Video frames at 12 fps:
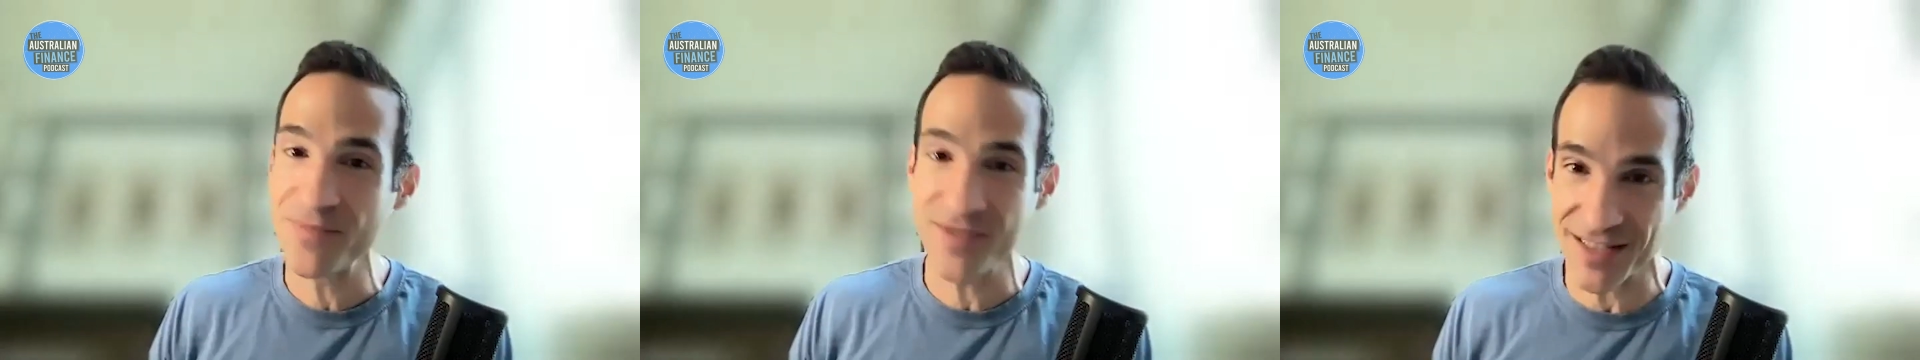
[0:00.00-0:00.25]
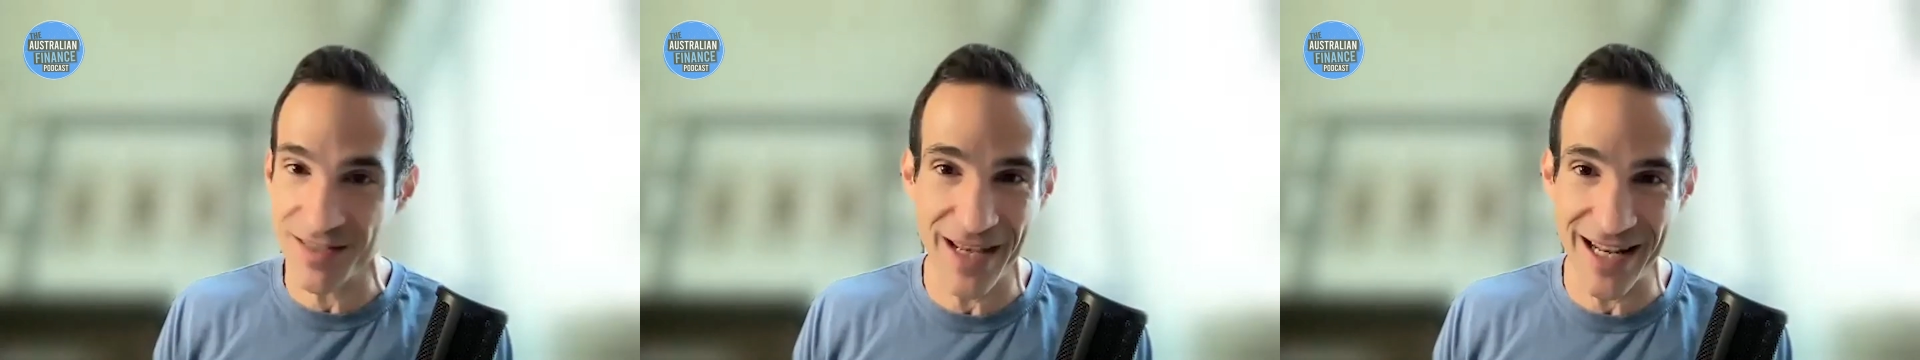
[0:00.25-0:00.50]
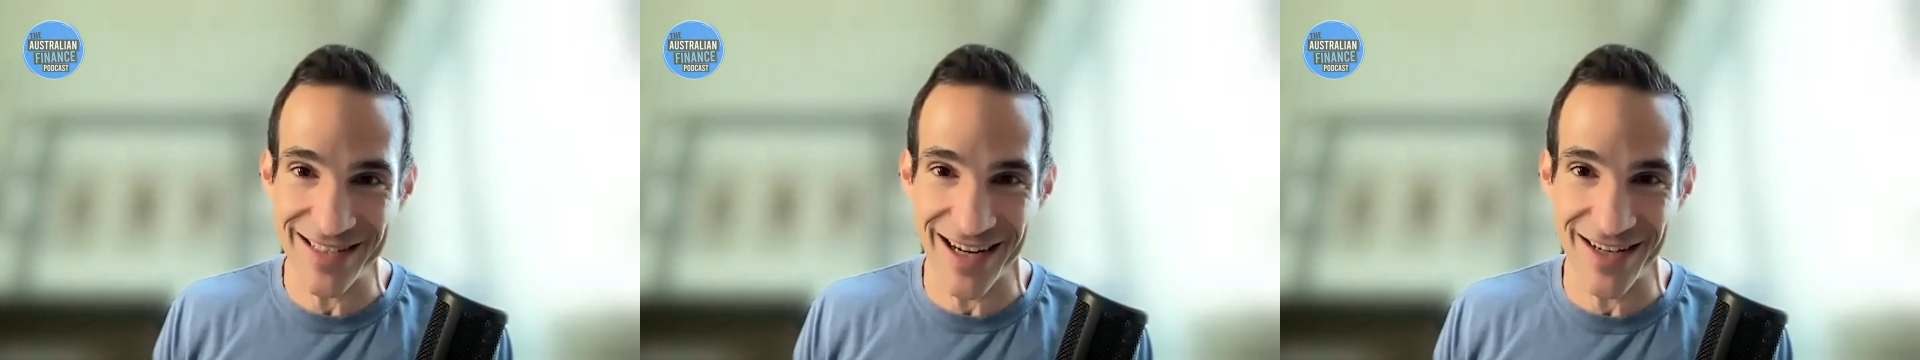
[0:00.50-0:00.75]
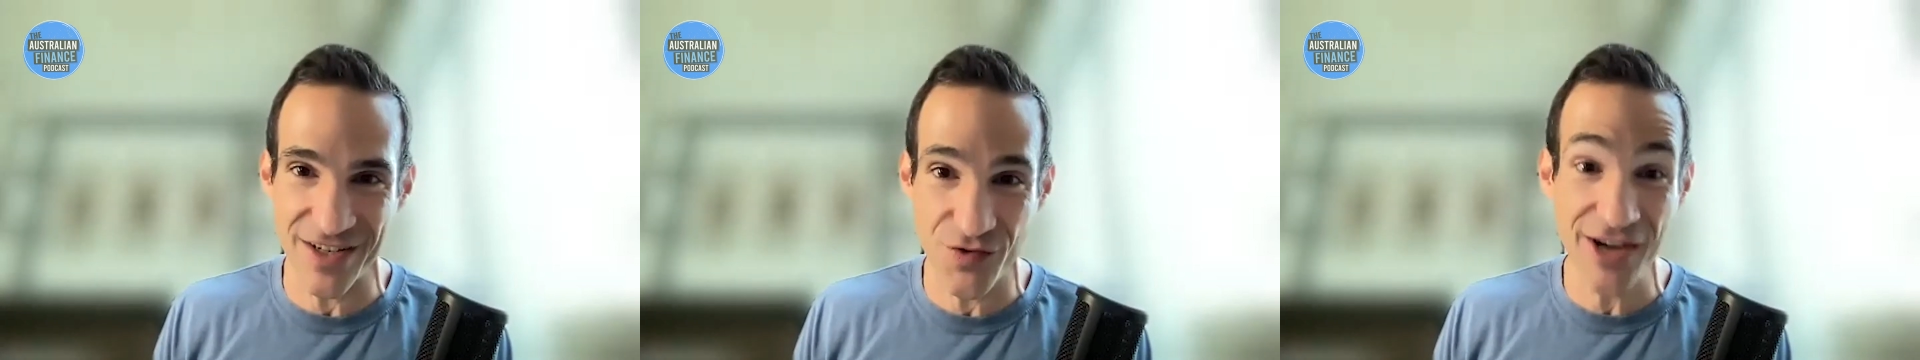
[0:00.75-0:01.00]
doesn't mean it's not
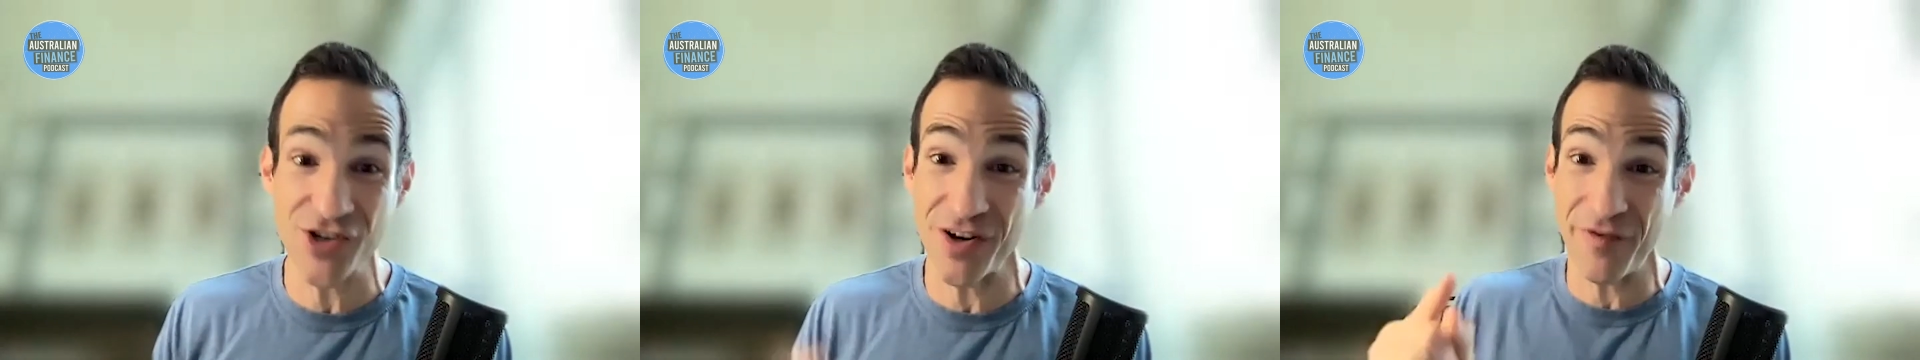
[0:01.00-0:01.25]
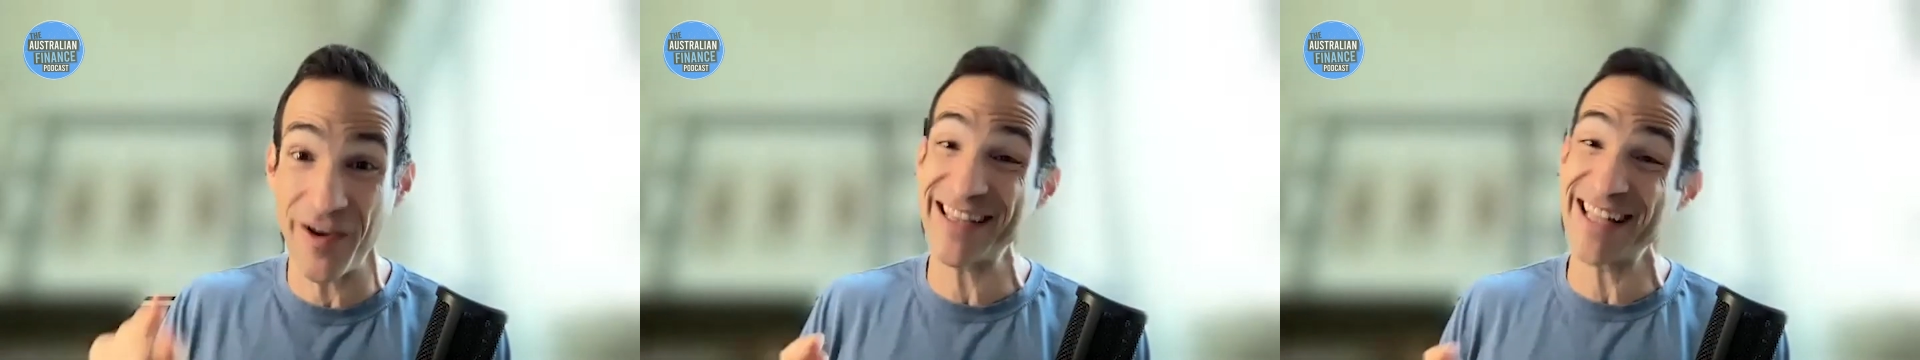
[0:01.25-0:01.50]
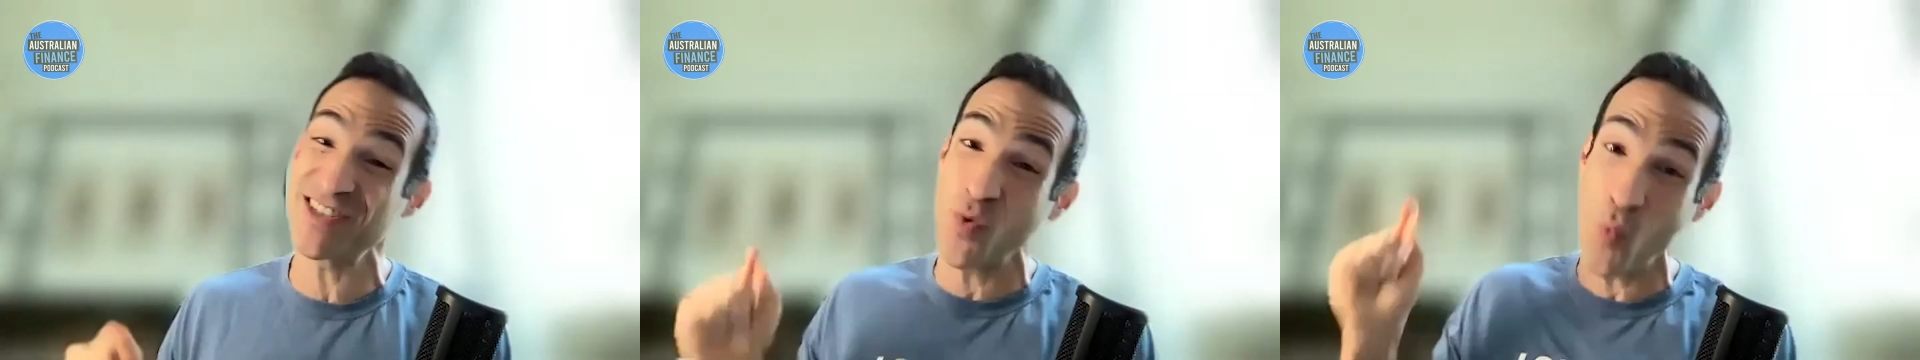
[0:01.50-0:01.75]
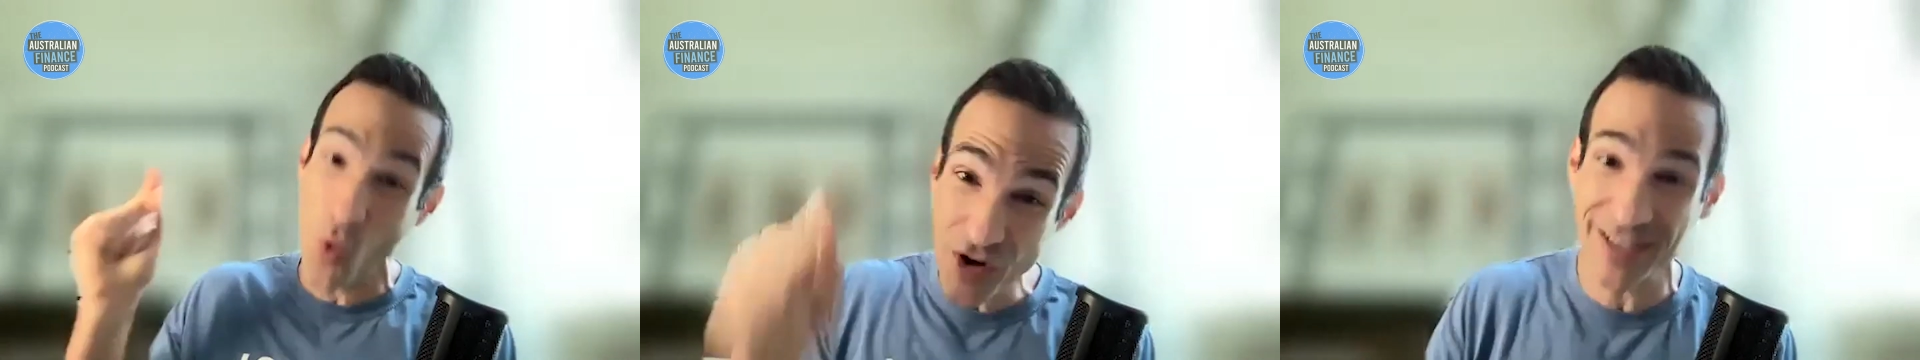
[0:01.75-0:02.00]
a distraction. In fact, that's the
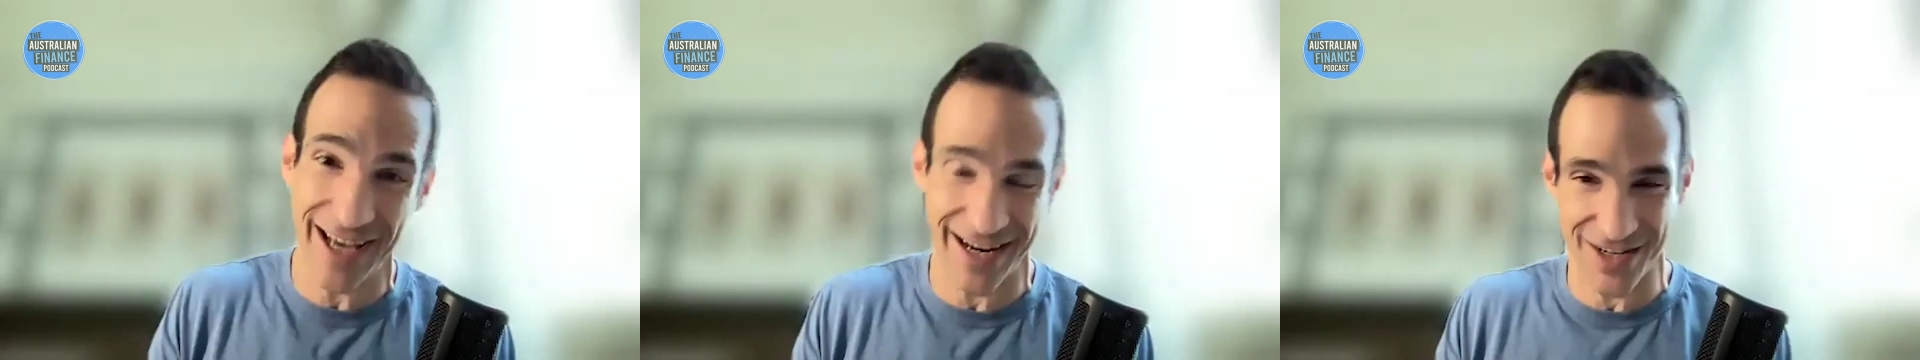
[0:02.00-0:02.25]
worst kind of